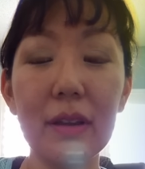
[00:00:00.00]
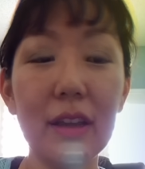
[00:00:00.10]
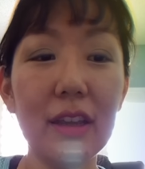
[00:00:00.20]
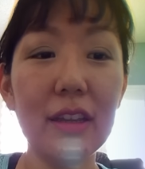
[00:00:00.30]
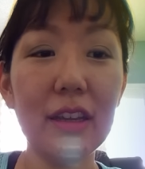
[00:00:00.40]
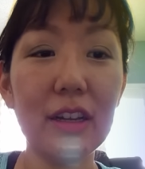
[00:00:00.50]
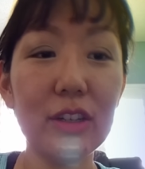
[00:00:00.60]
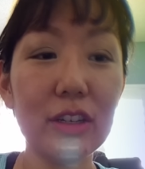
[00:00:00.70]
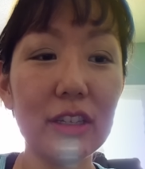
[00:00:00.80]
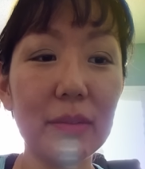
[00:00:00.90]
Any
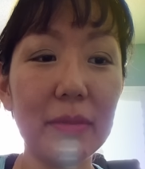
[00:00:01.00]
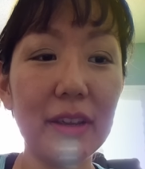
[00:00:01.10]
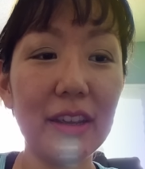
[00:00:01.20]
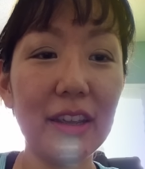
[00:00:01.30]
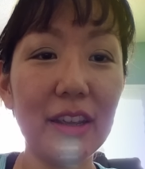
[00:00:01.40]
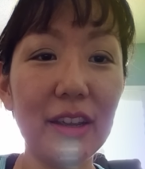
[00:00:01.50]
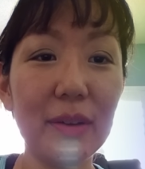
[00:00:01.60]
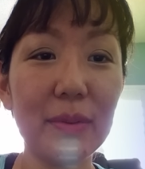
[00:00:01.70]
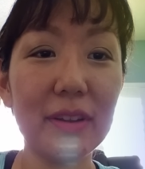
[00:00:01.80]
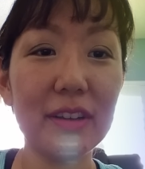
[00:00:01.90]
contracts they
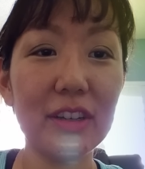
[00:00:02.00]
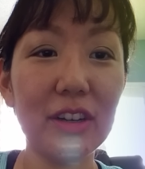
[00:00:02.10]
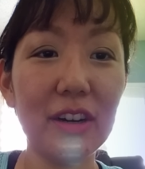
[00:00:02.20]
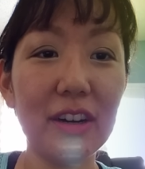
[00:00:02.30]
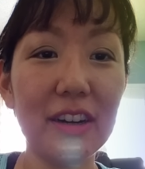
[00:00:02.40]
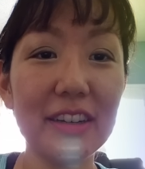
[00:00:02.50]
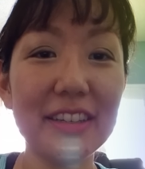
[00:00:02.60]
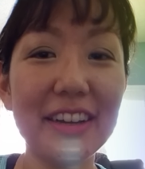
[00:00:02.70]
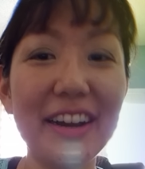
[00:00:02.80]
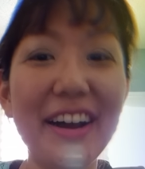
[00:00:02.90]
made with the dark
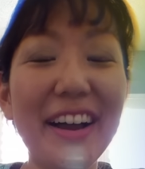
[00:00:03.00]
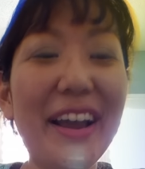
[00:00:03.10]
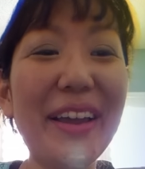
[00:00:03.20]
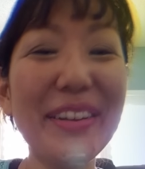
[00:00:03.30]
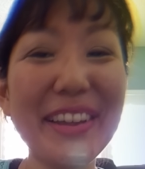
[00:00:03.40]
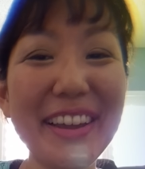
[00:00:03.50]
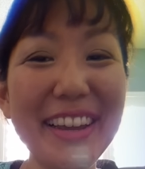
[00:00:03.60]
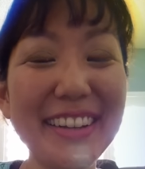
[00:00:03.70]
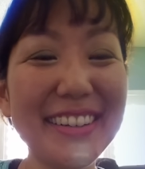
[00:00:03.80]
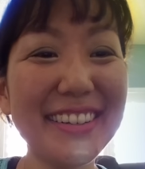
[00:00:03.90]
side, the
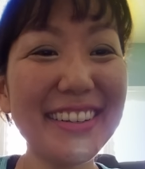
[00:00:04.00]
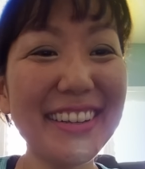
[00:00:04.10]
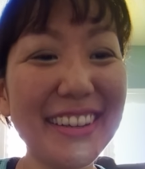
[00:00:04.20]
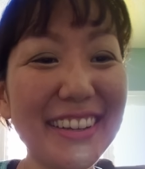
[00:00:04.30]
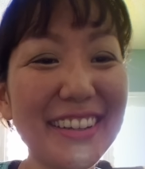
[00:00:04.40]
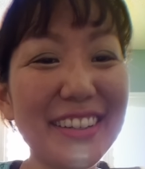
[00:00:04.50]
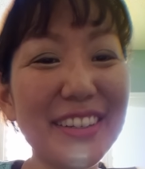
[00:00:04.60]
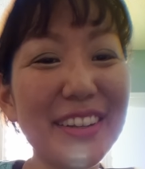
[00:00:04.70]
entities,